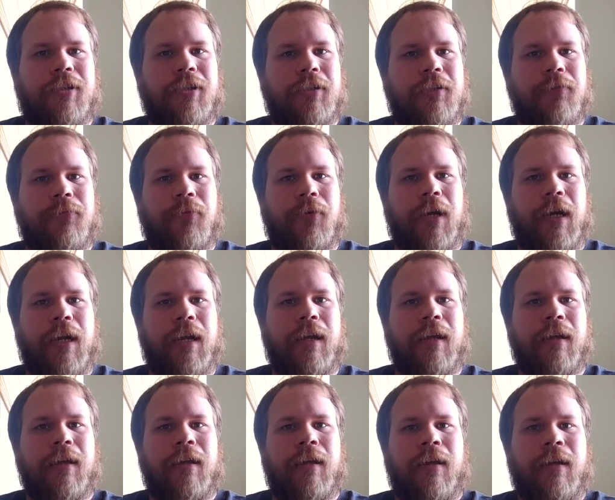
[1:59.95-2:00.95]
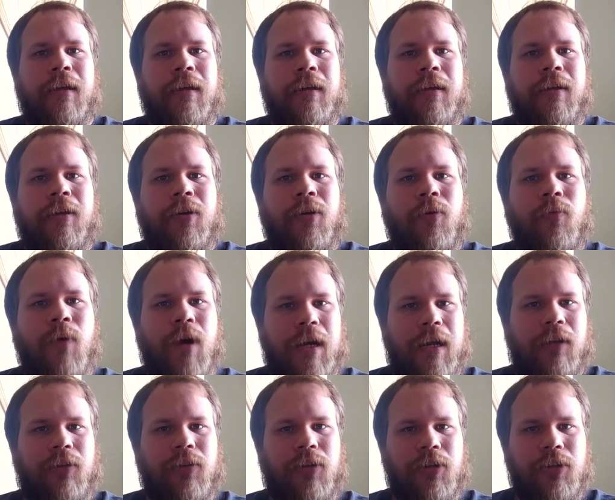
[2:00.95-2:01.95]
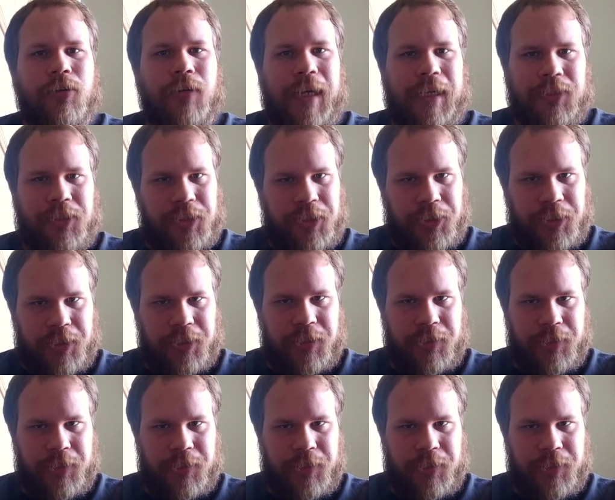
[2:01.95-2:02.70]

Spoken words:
delivering what a logo actually should